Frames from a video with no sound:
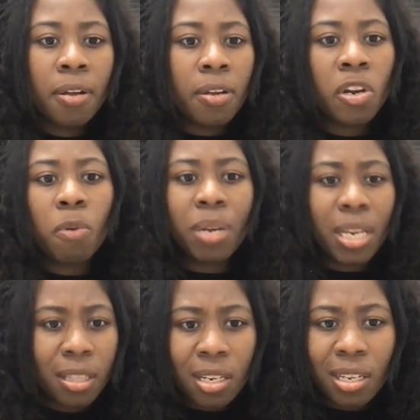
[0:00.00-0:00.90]
you know
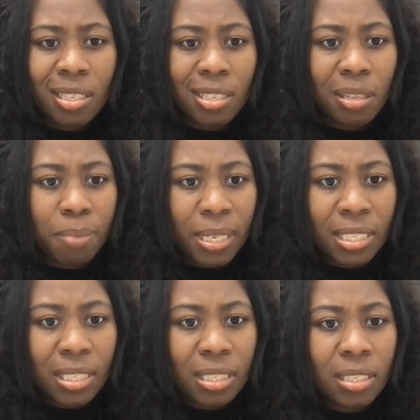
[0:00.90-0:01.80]
meeting the needs of the
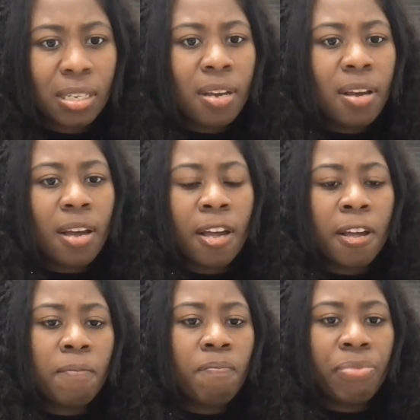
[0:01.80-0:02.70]
business
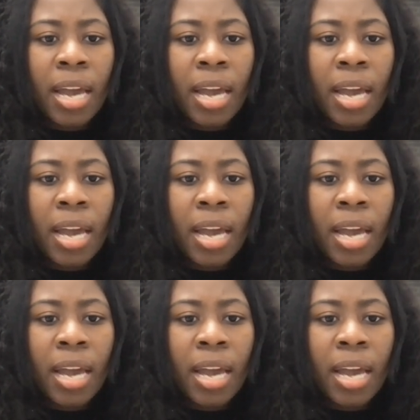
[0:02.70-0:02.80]
um, right.